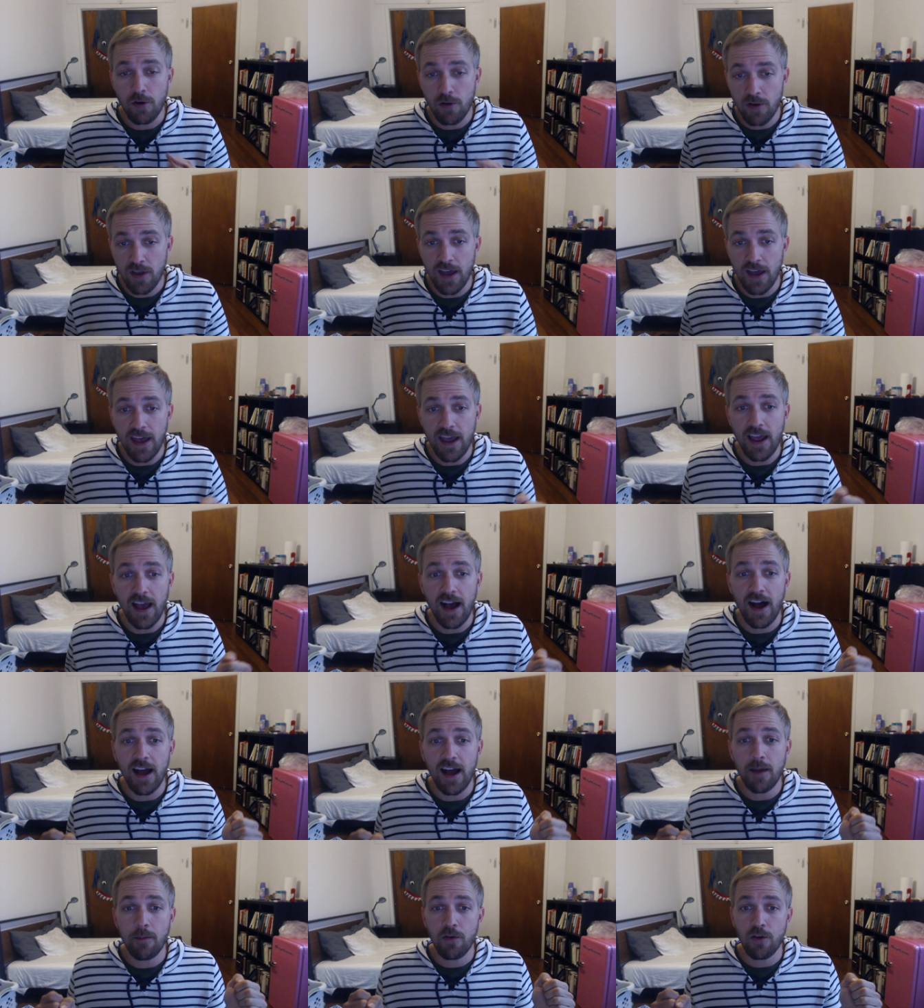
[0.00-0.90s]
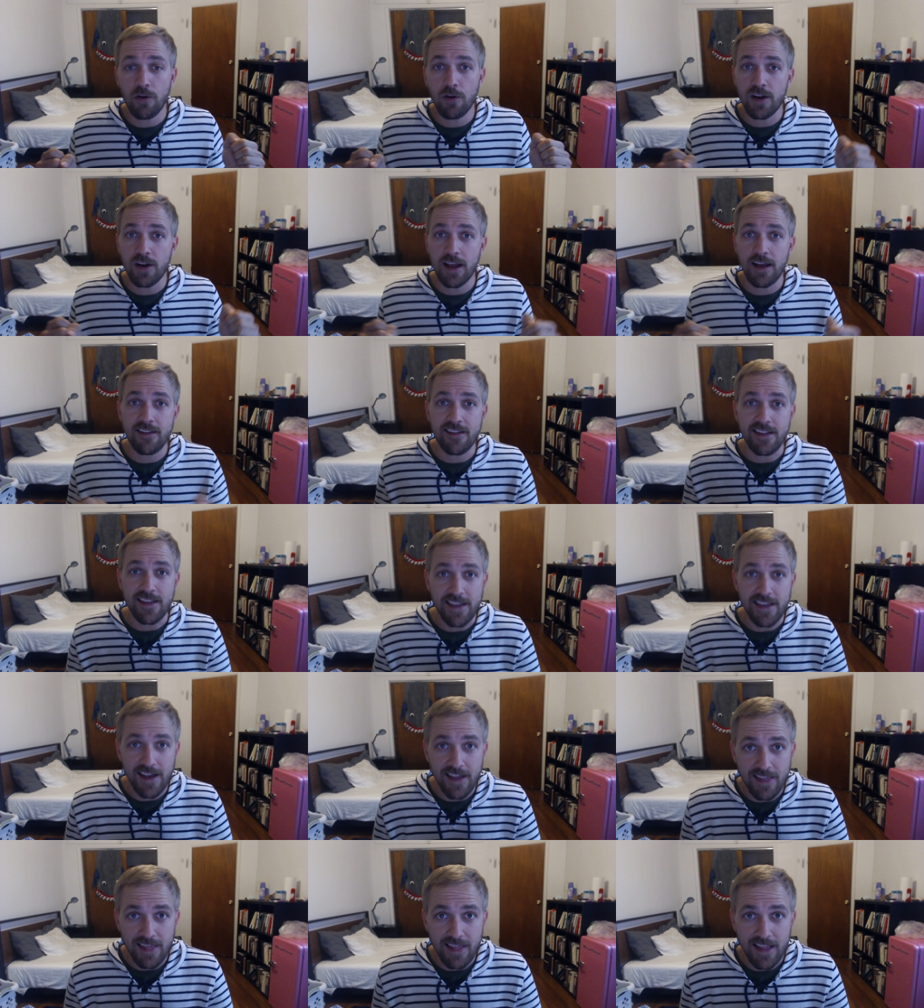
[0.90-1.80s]
okay, I am going to ask
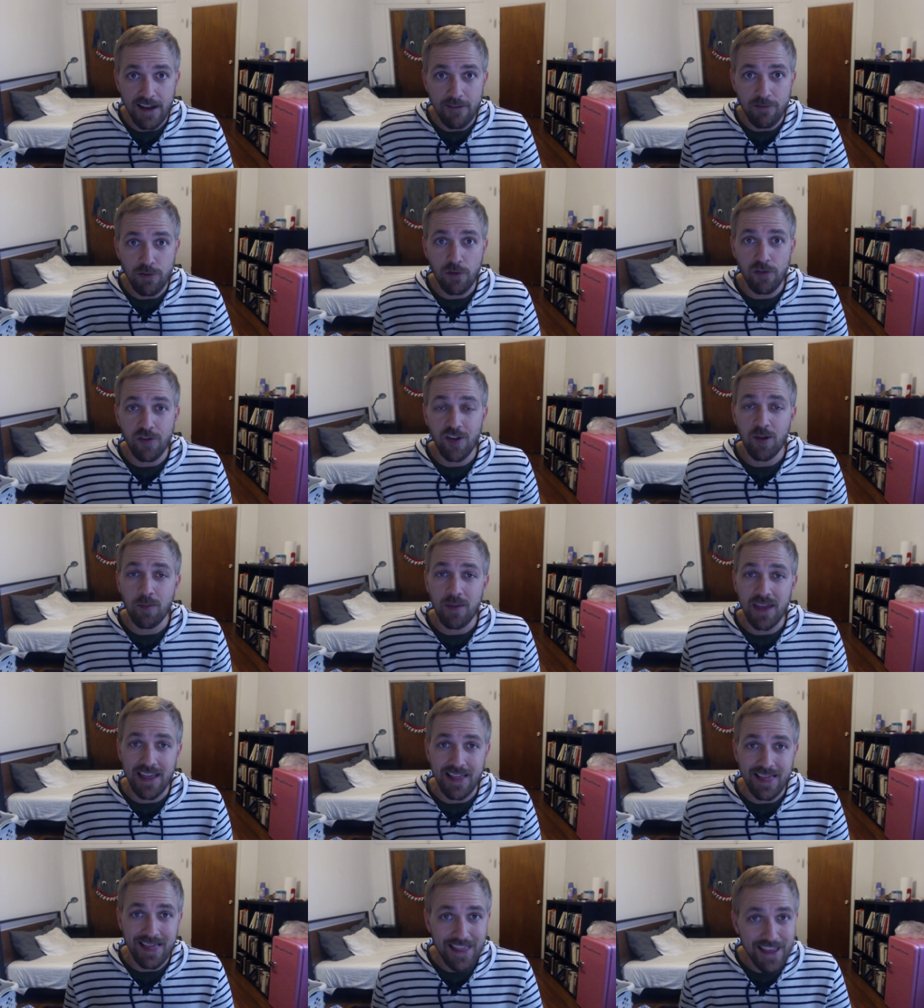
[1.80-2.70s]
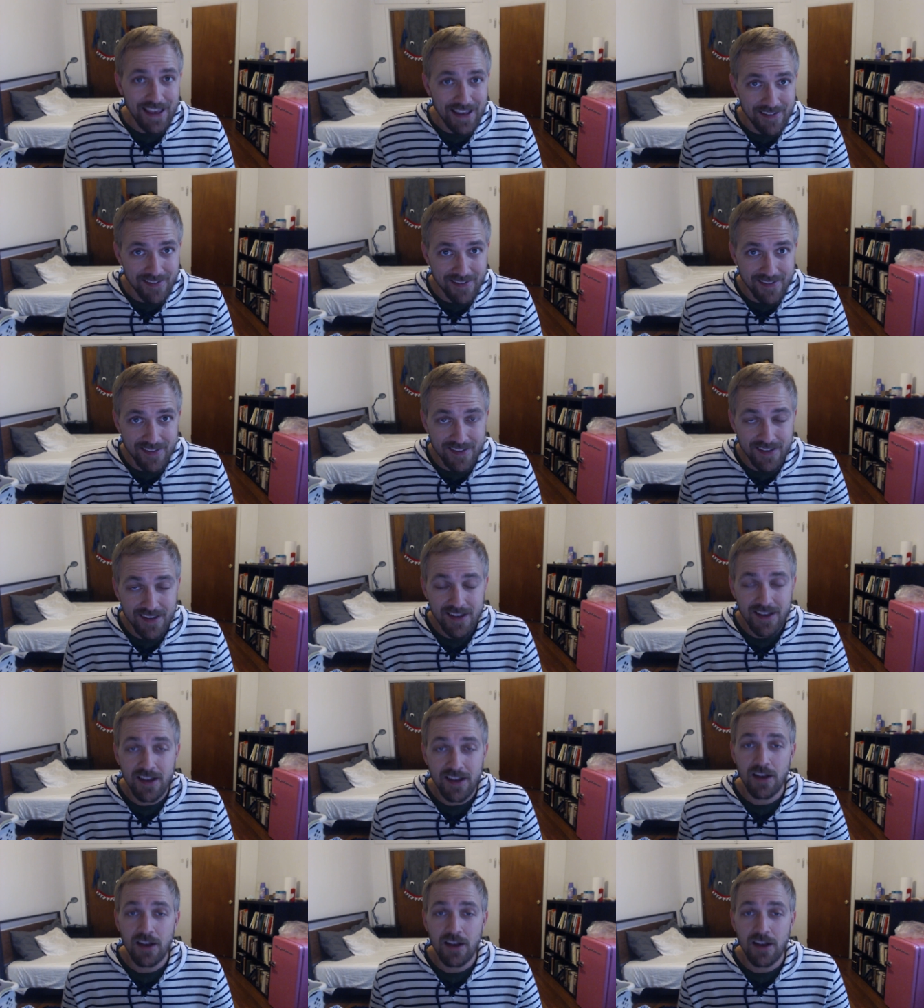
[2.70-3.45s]
Young Life to send me a list